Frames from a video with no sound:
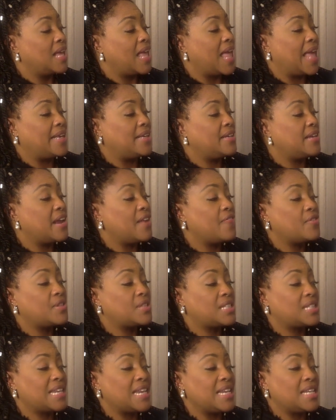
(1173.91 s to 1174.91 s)
had never
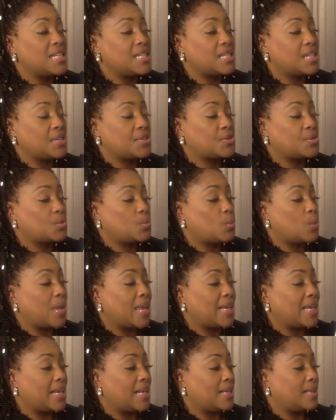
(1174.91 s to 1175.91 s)
seen such a
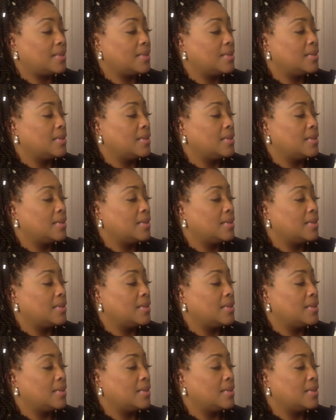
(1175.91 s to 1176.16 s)
wedding.